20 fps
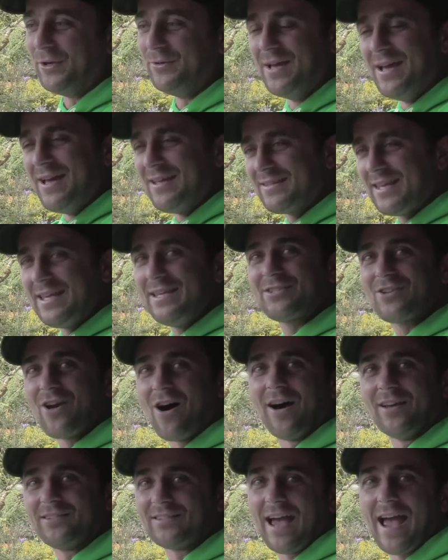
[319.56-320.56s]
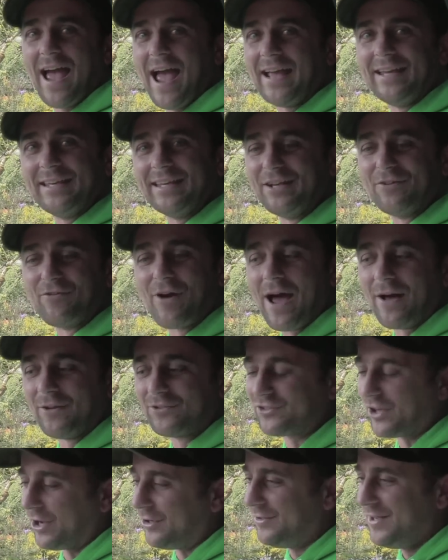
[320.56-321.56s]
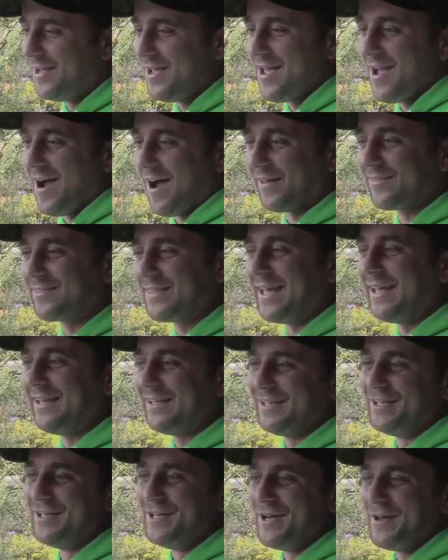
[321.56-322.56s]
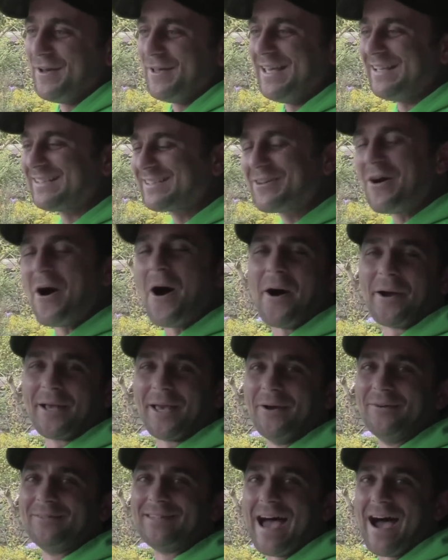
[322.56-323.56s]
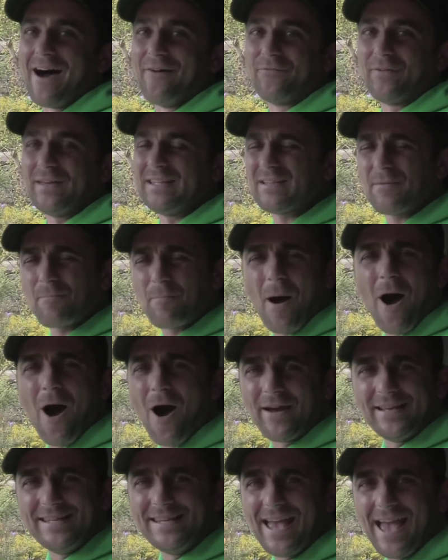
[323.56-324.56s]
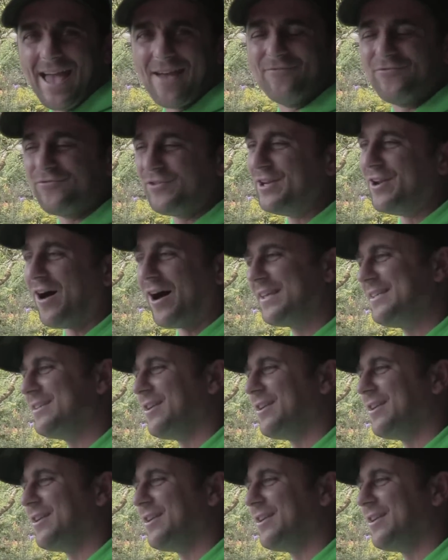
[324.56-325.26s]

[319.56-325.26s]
do. These guys are hanging around. So I think it's got to go down, but it's a party every night.